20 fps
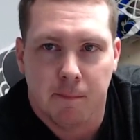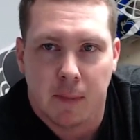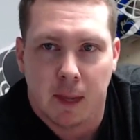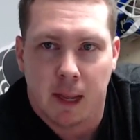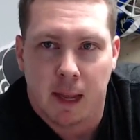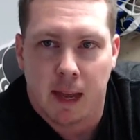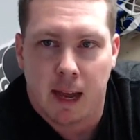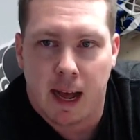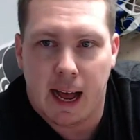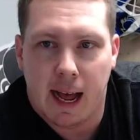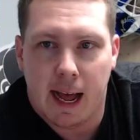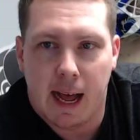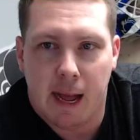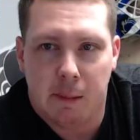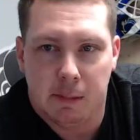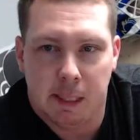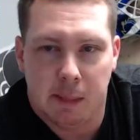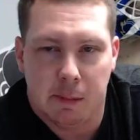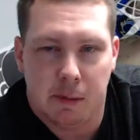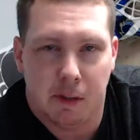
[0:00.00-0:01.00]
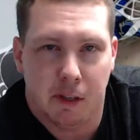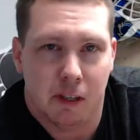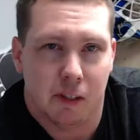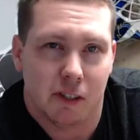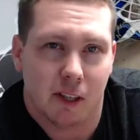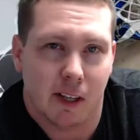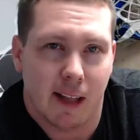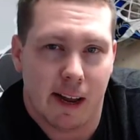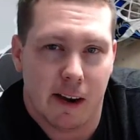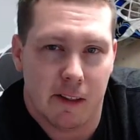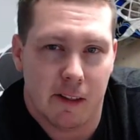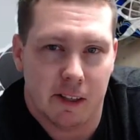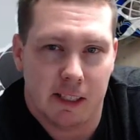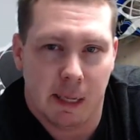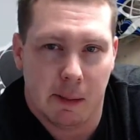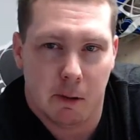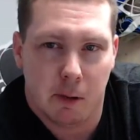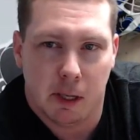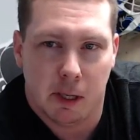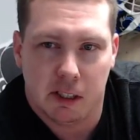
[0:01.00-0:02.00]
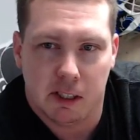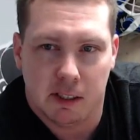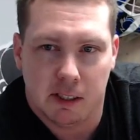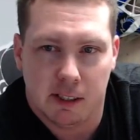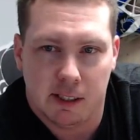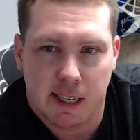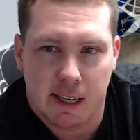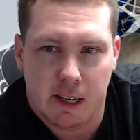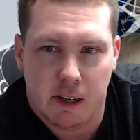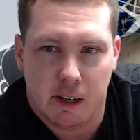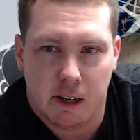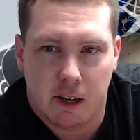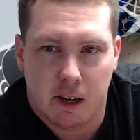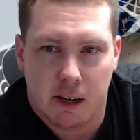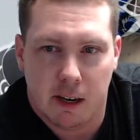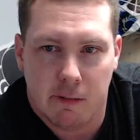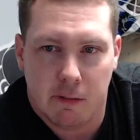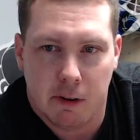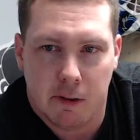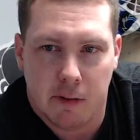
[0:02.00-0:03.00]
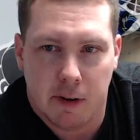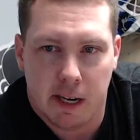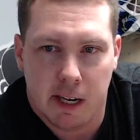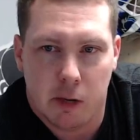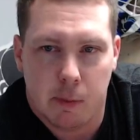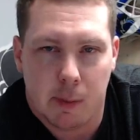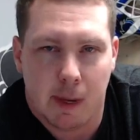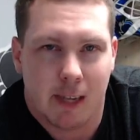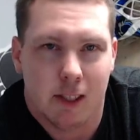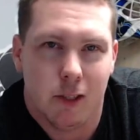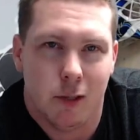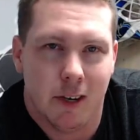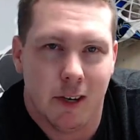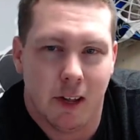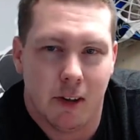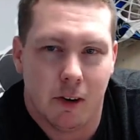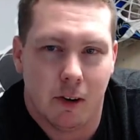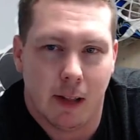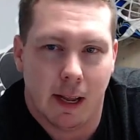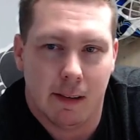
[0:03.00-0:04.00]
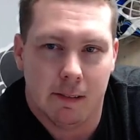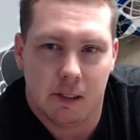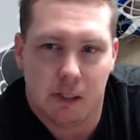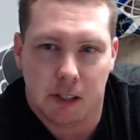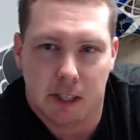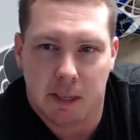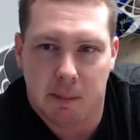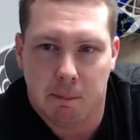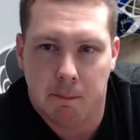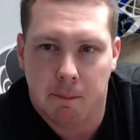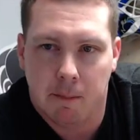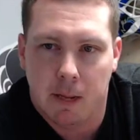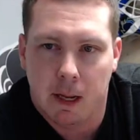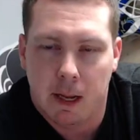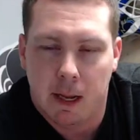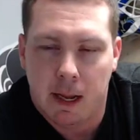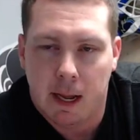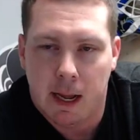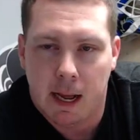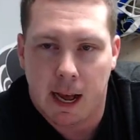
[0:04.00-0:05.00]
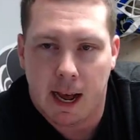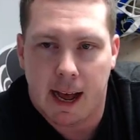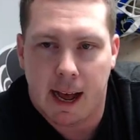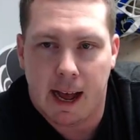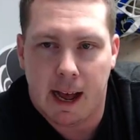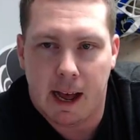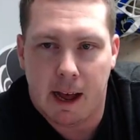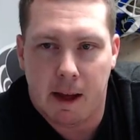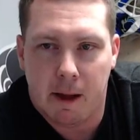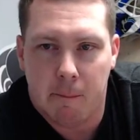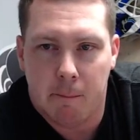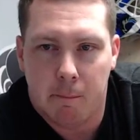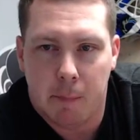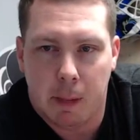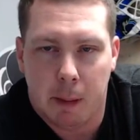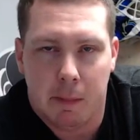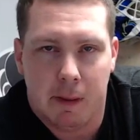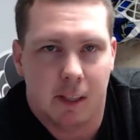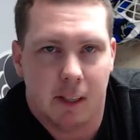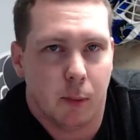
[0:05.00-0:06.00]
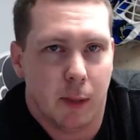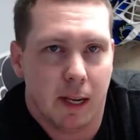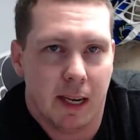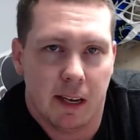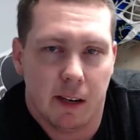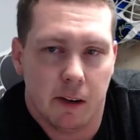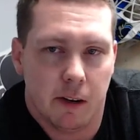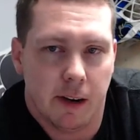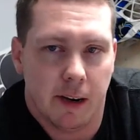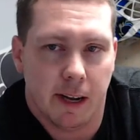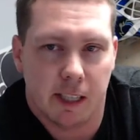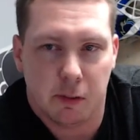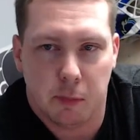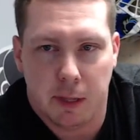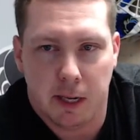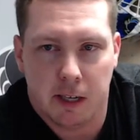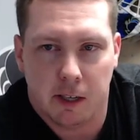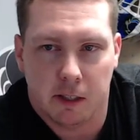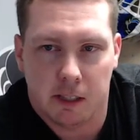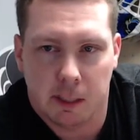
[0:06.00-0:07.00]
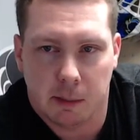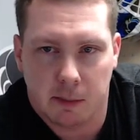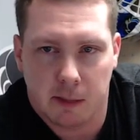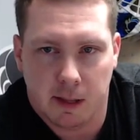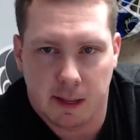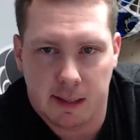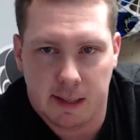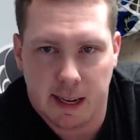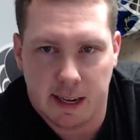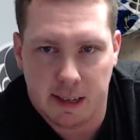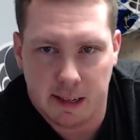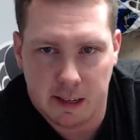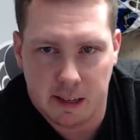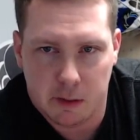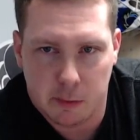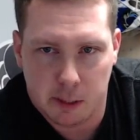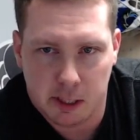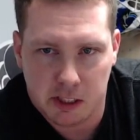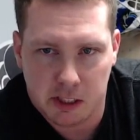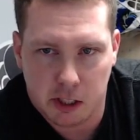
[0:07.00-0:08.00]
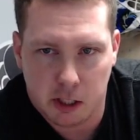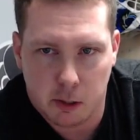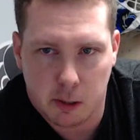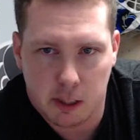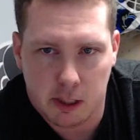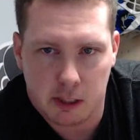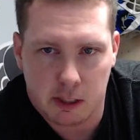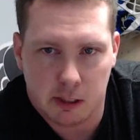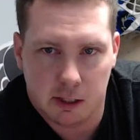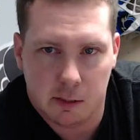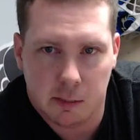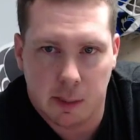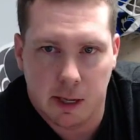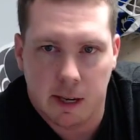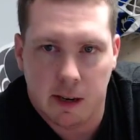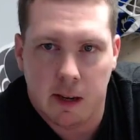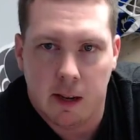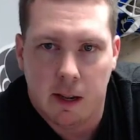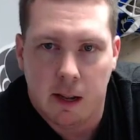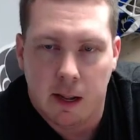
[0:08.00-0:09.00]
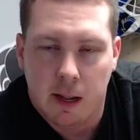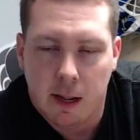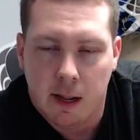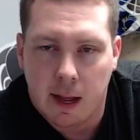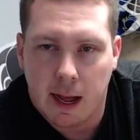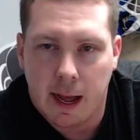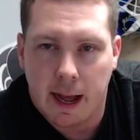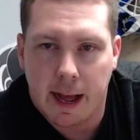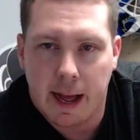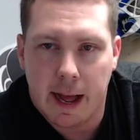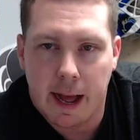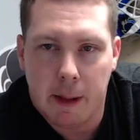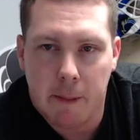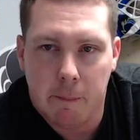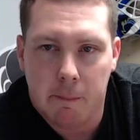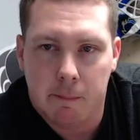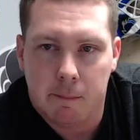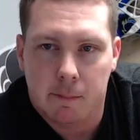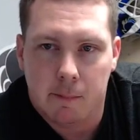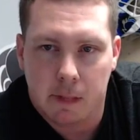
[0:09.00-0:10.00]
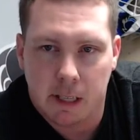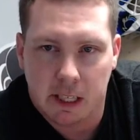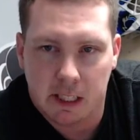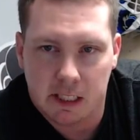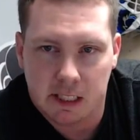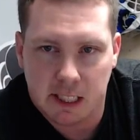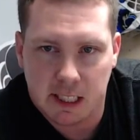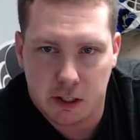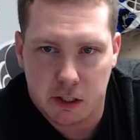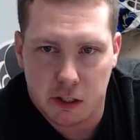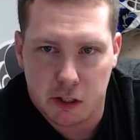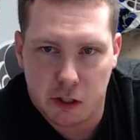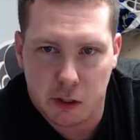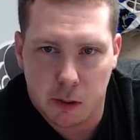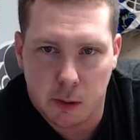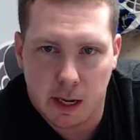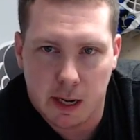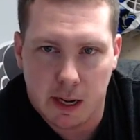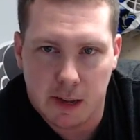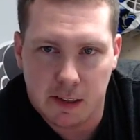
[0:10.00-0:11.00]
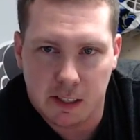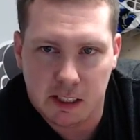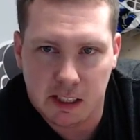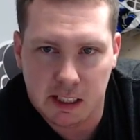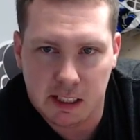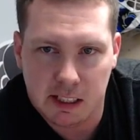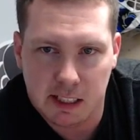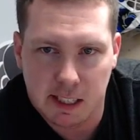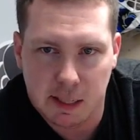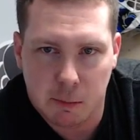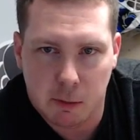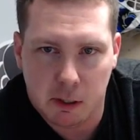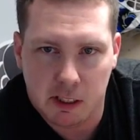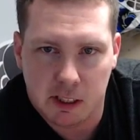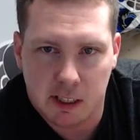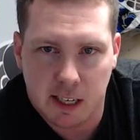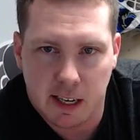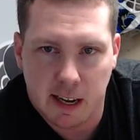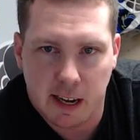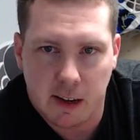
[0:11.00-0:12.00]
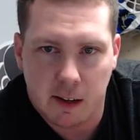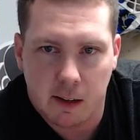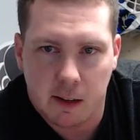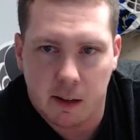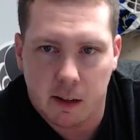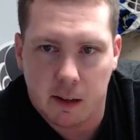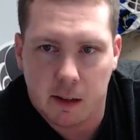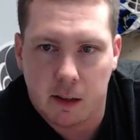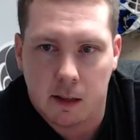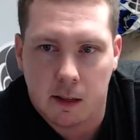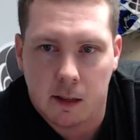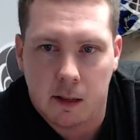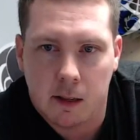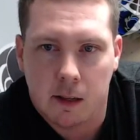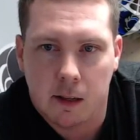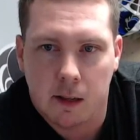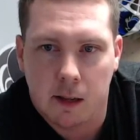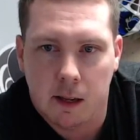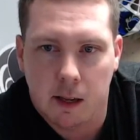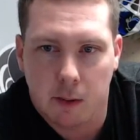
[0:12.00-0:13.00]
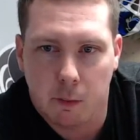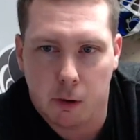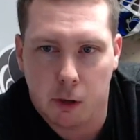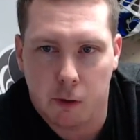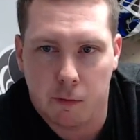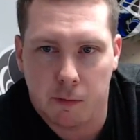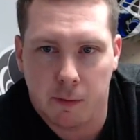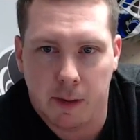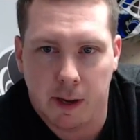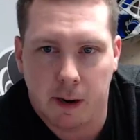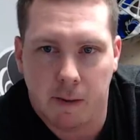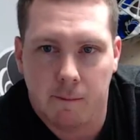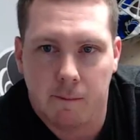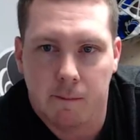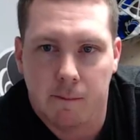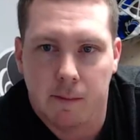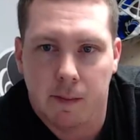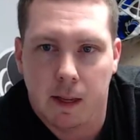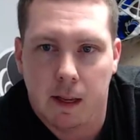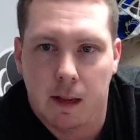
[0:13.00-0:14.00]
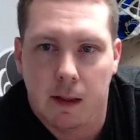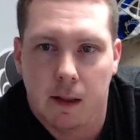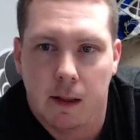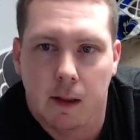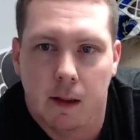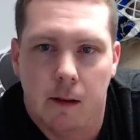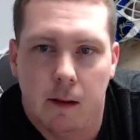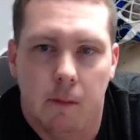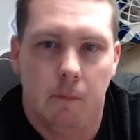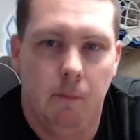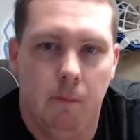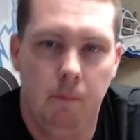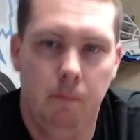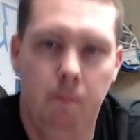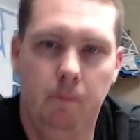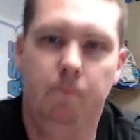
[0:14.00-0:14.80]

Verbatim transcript: um, typically there's a lot of the same questions that are on every video, but I'll do another live stream uh, maybe this weekend or next week or something like that and get the rest of your questions. But um, let's stick to uh, the CCM ones today, and we'll go from there.